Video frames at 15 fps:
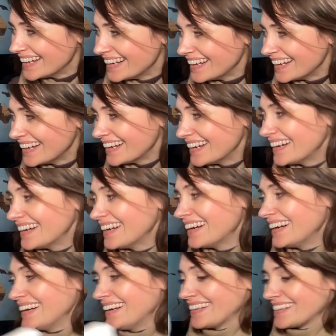
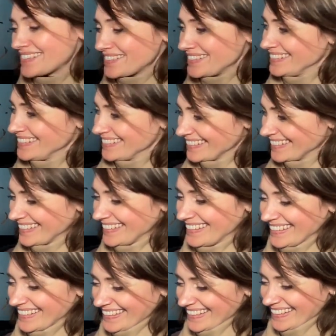
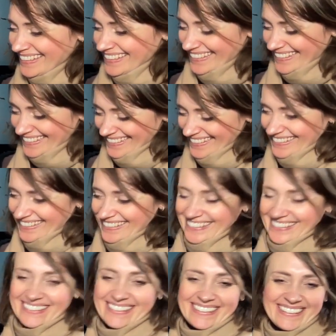
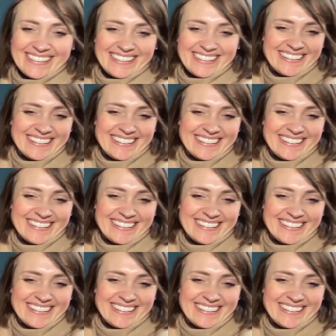(not speaking)